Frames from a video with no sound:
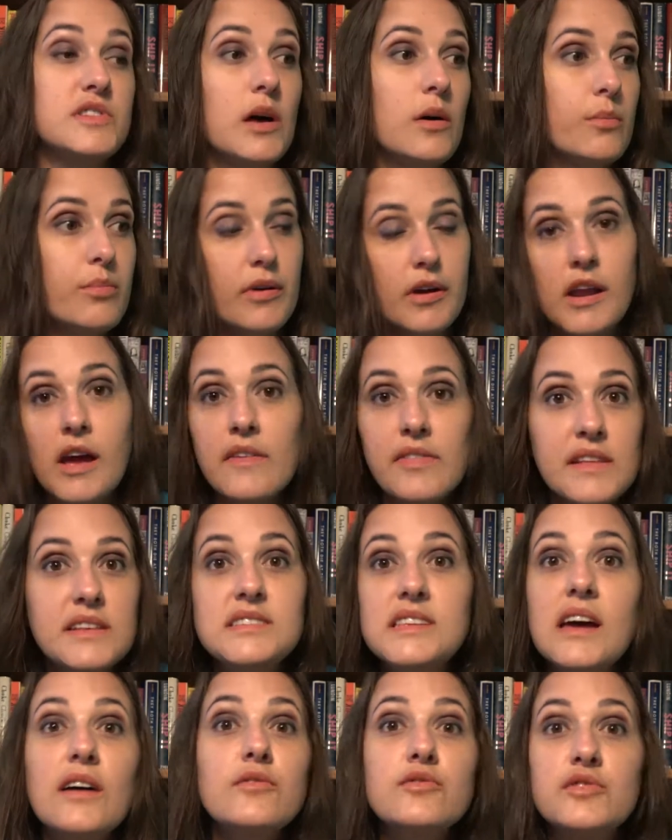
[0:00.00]
I'll put on the
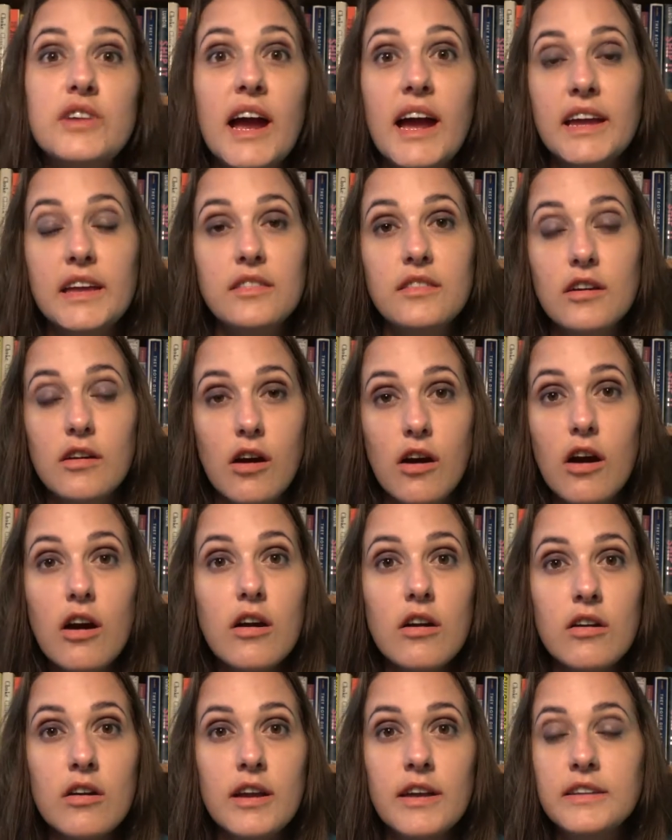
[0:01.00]
soundtrack in the
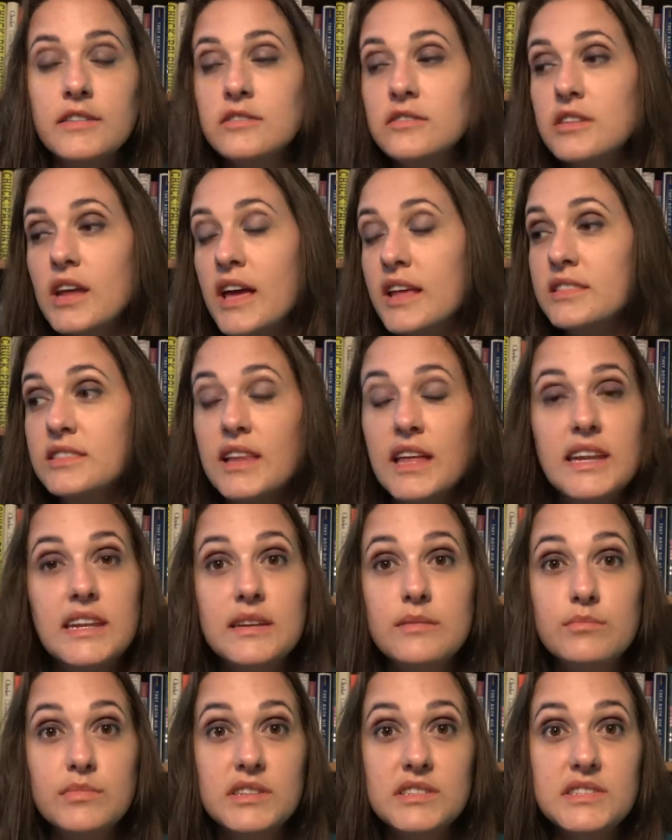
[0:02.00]
car and let
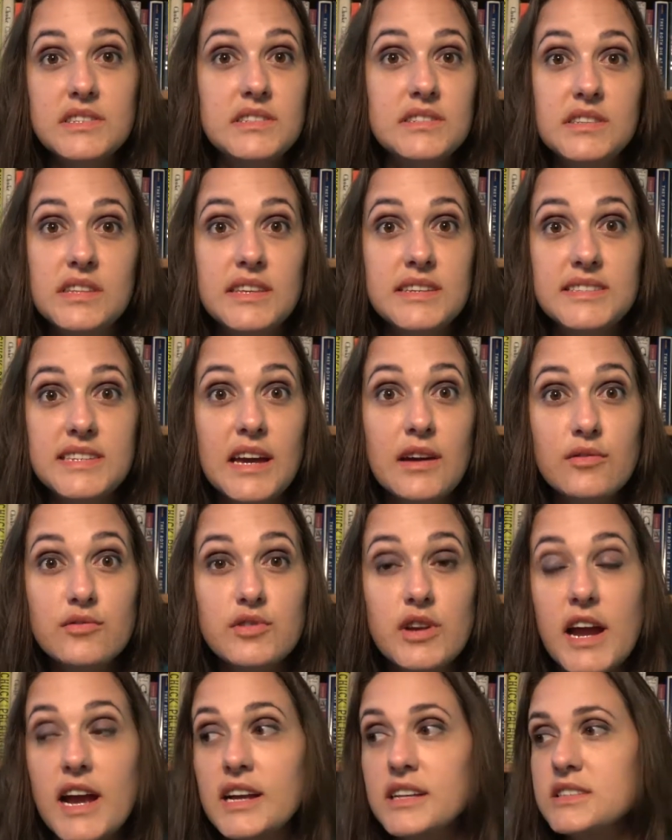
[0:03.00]
him listen to the
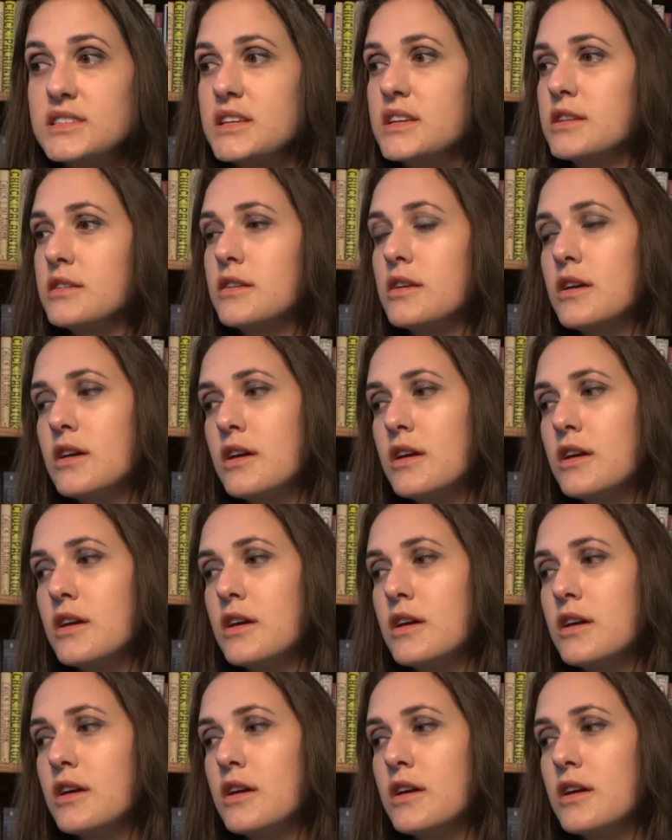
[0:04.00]
soundtracks. And,